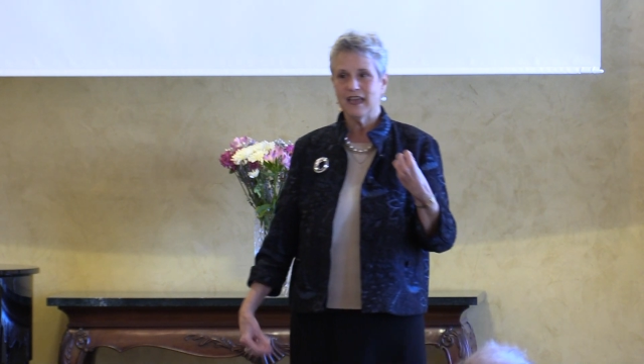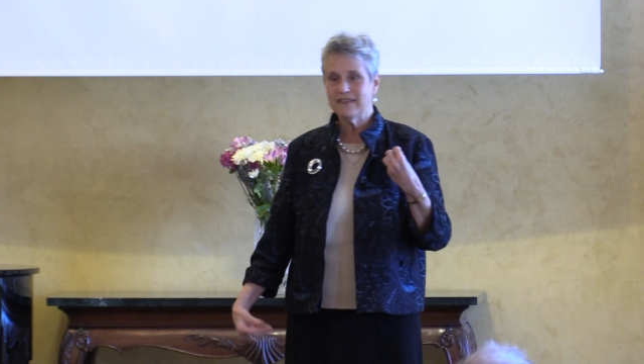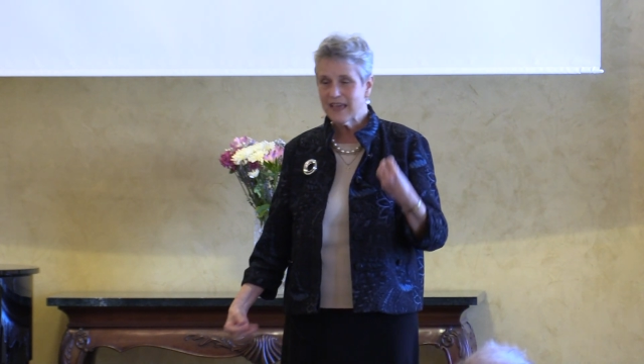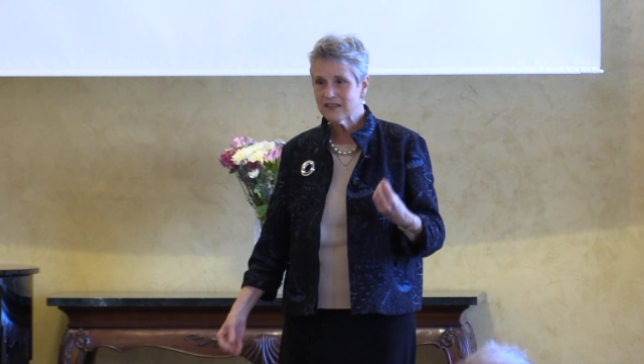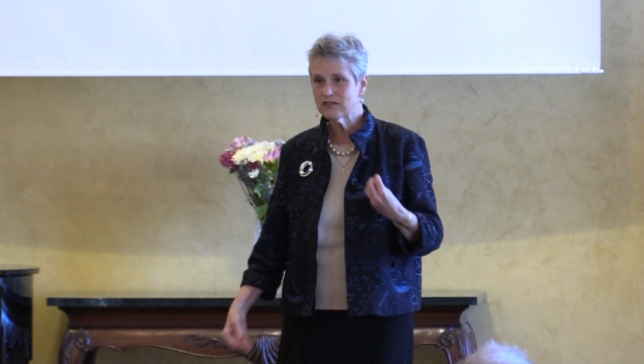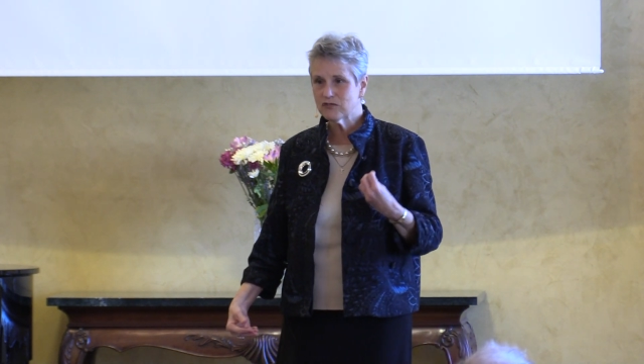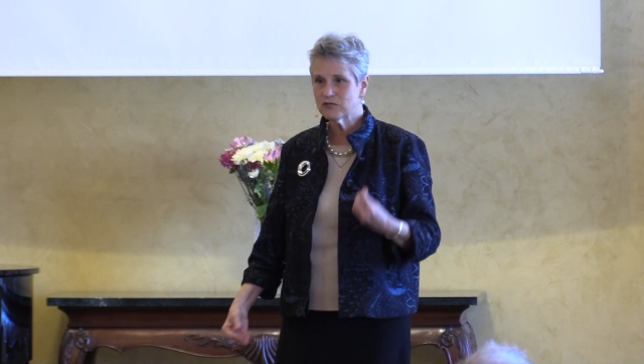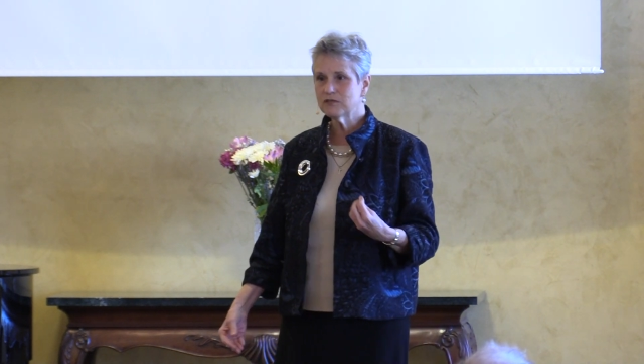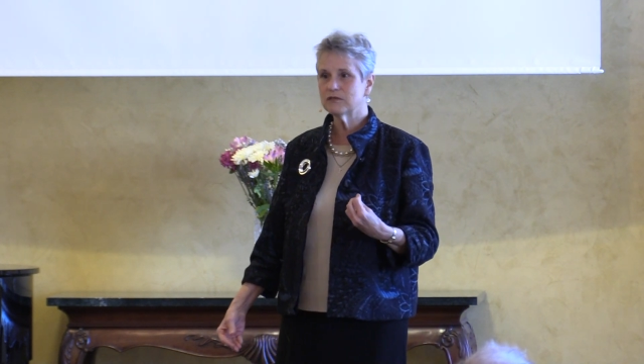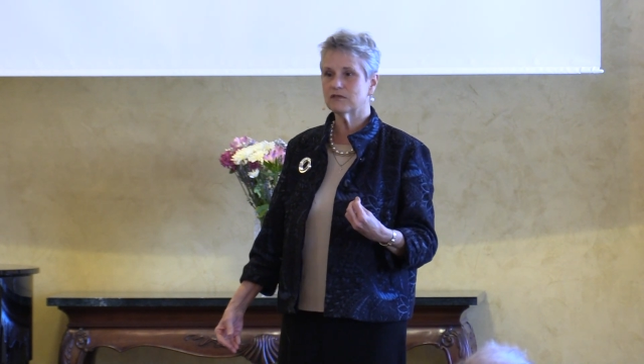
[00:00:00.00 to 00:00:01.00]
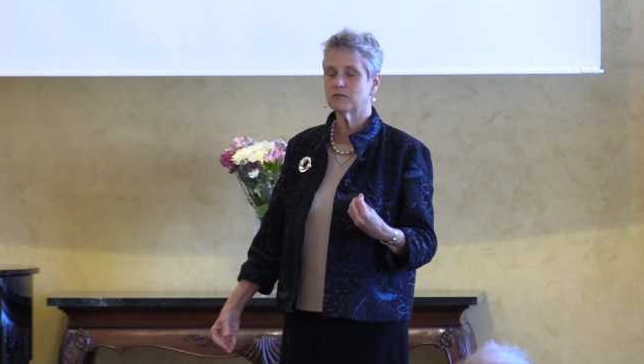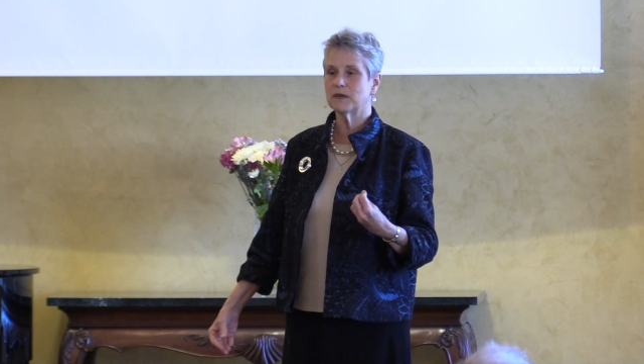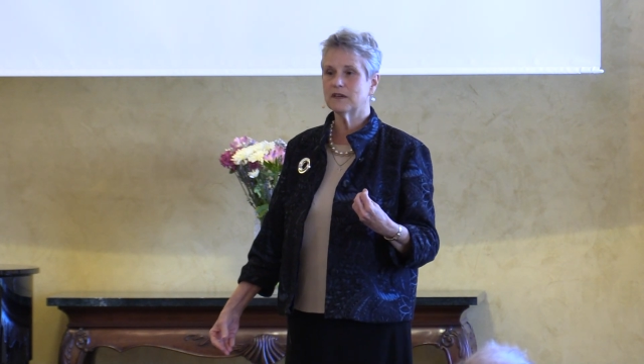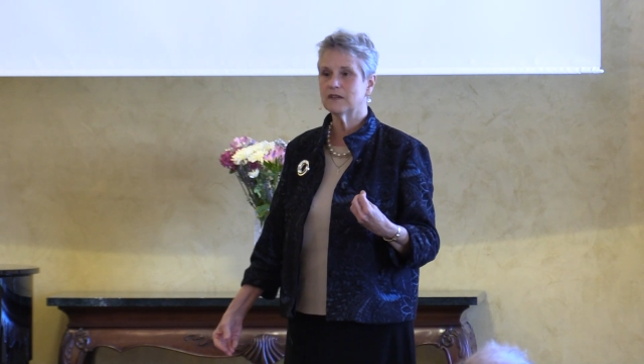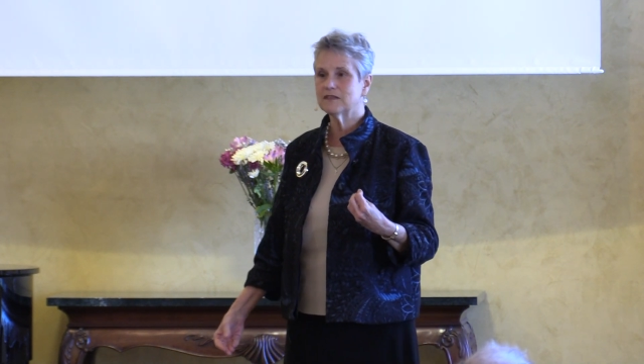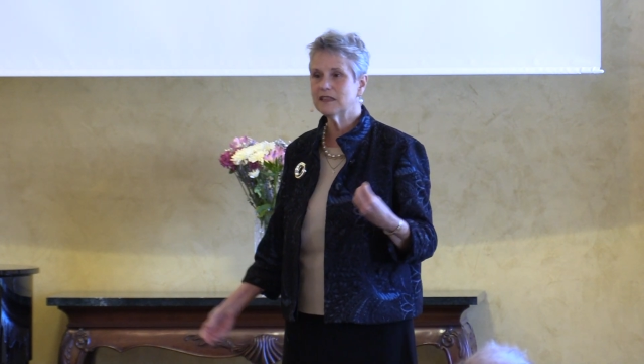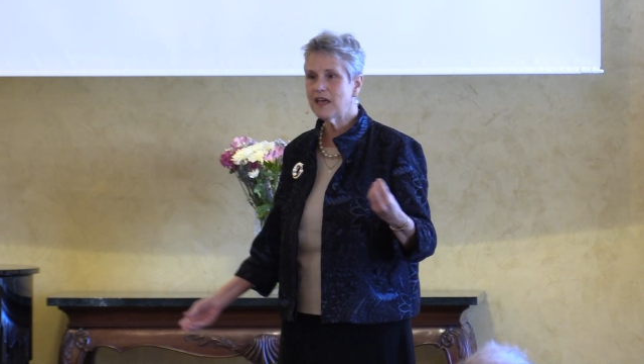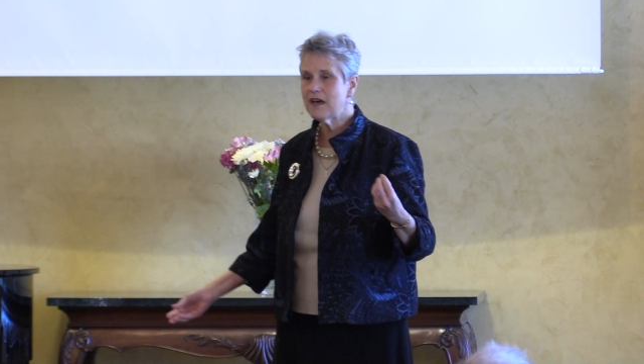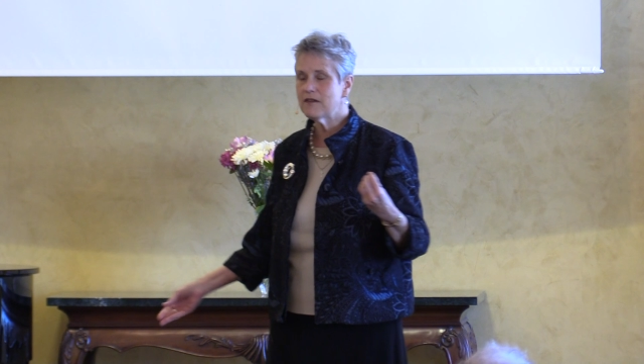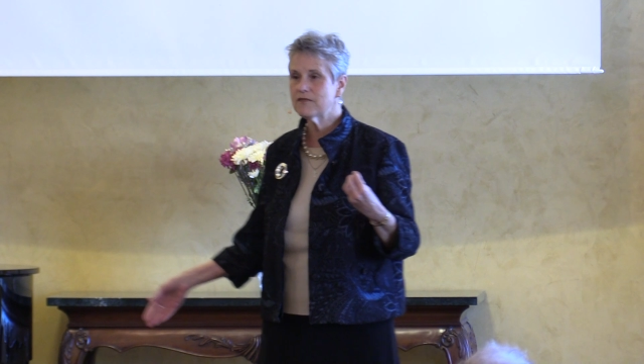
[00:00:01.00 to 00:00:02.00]
And that's the truth because
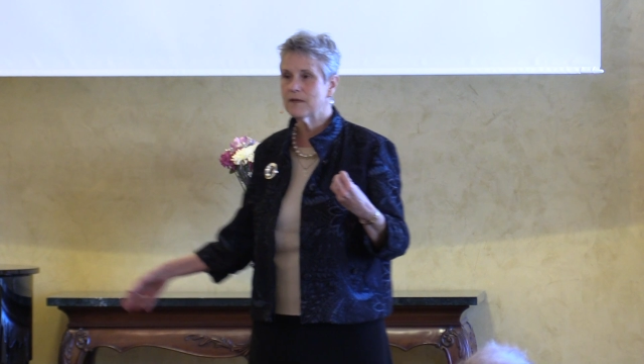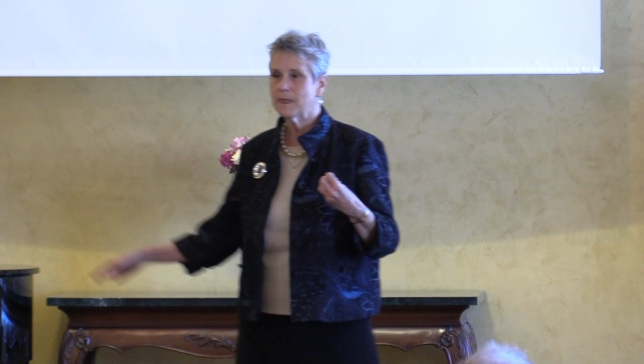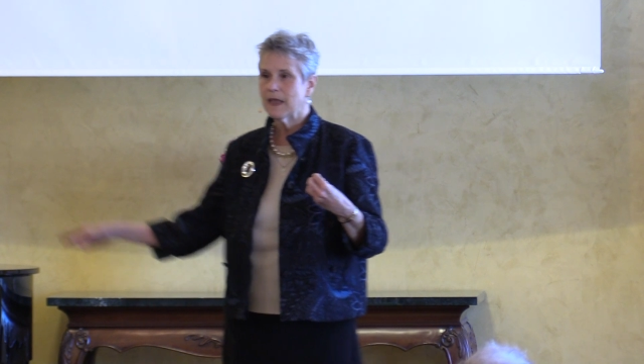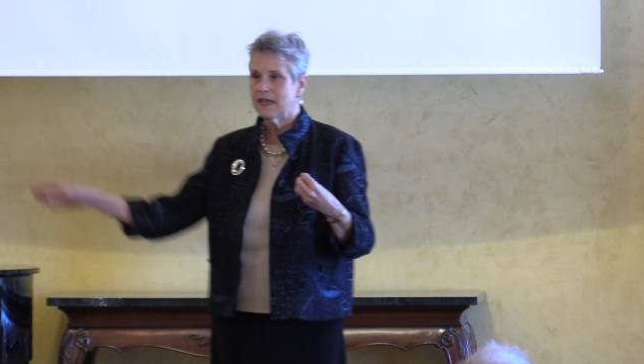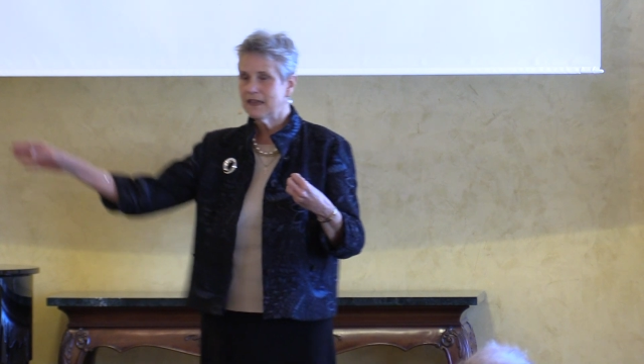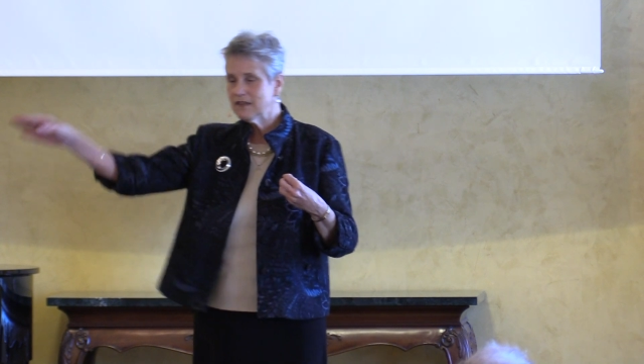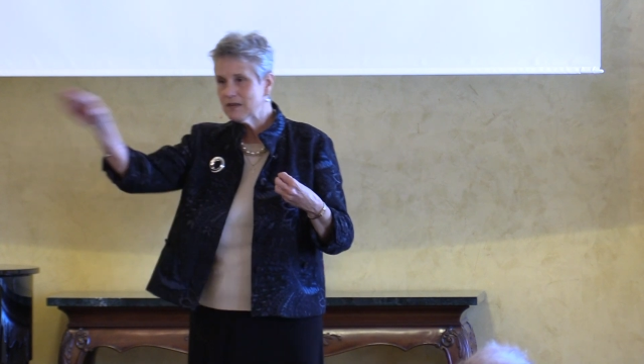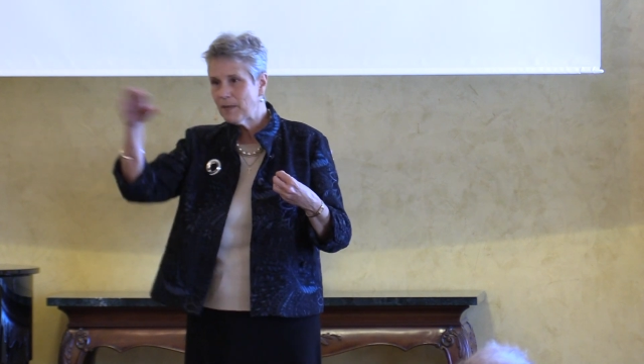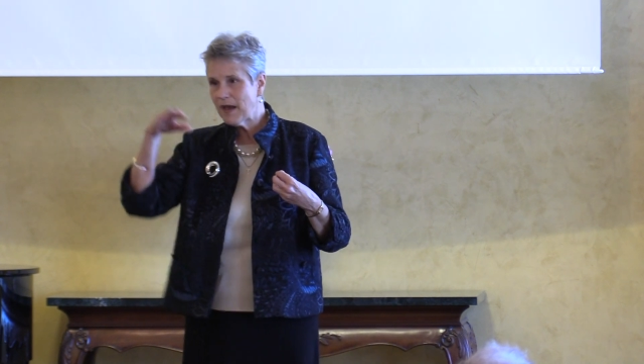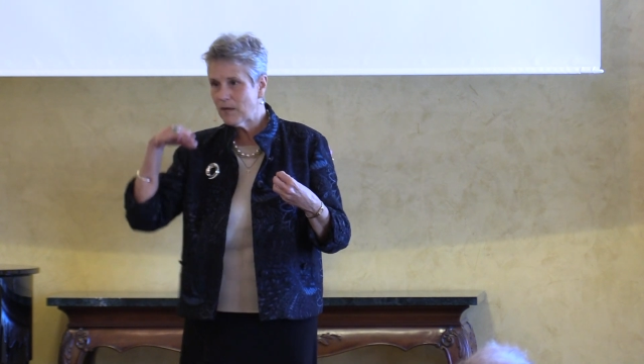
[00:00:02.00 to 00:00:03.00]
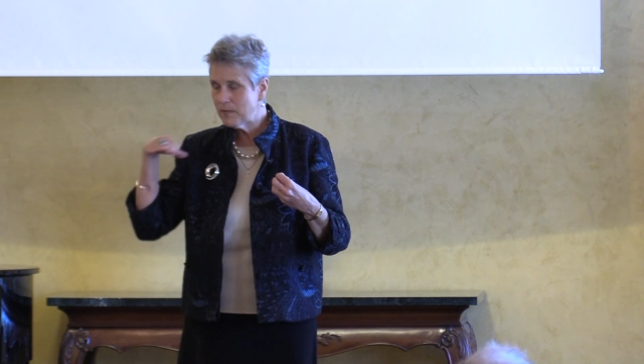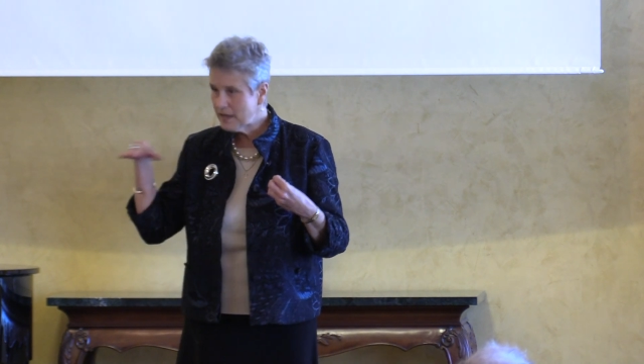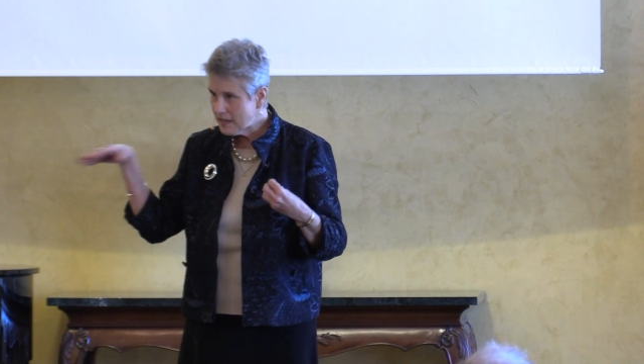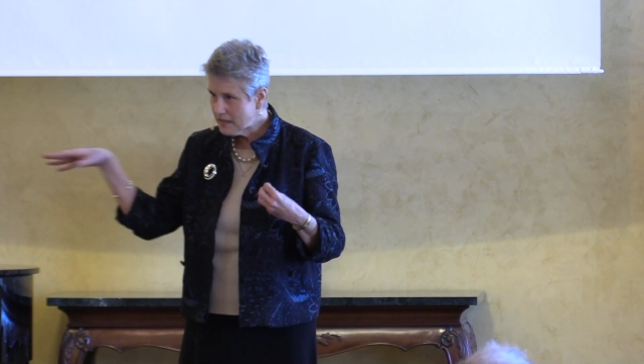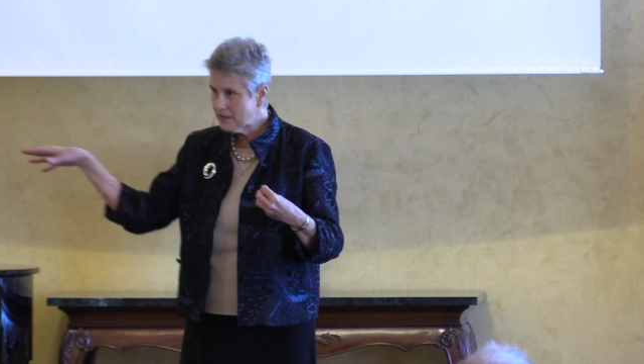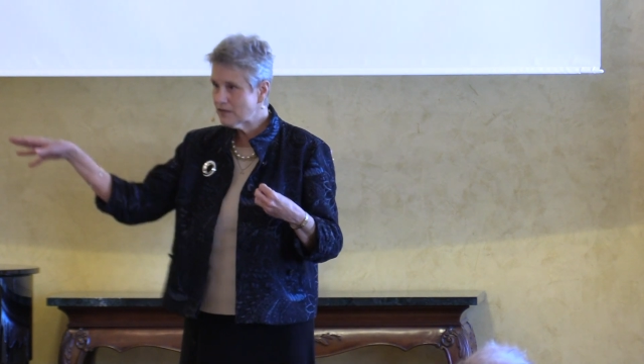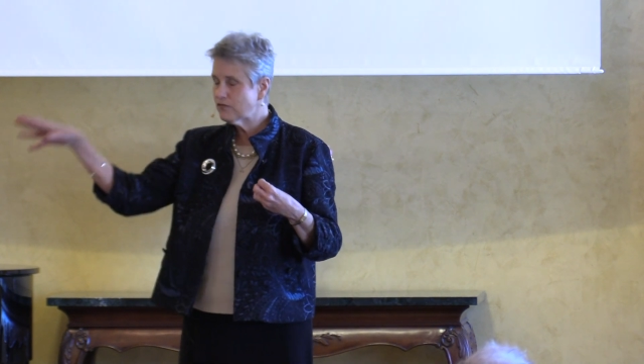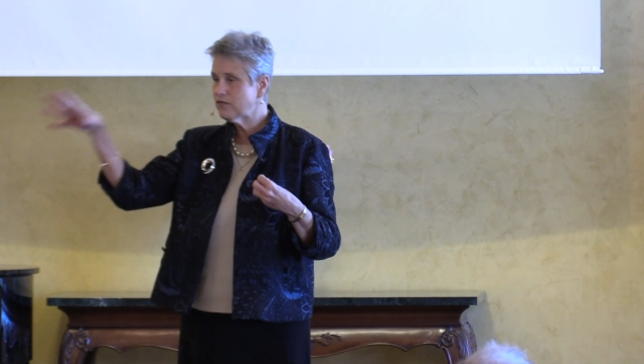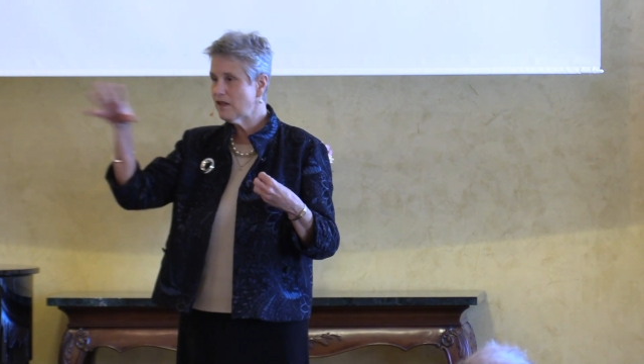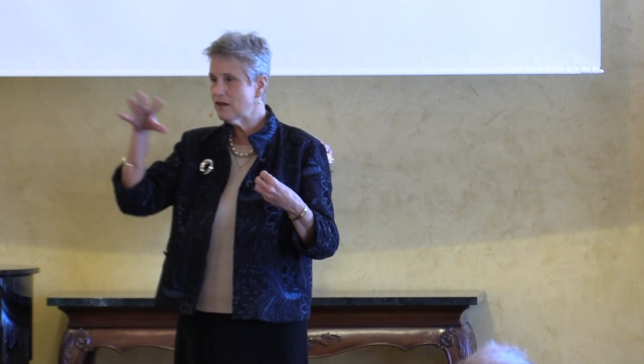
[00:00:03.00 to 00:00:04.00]
love is about being in the
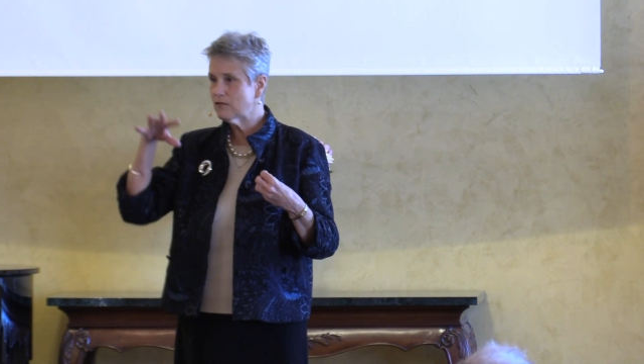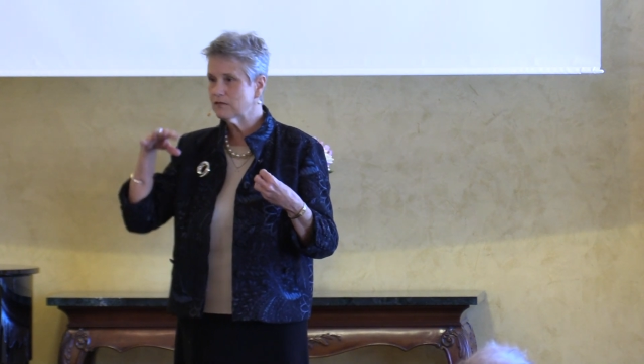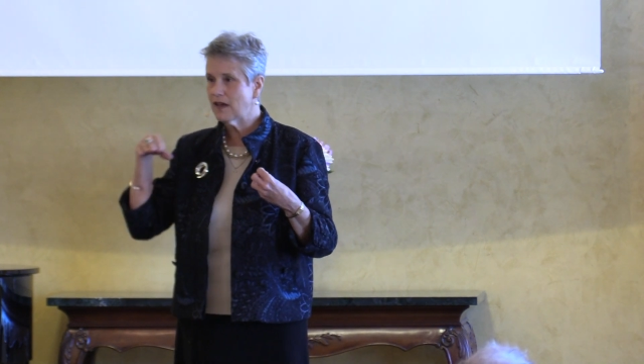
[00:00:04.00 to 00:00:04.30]
flow.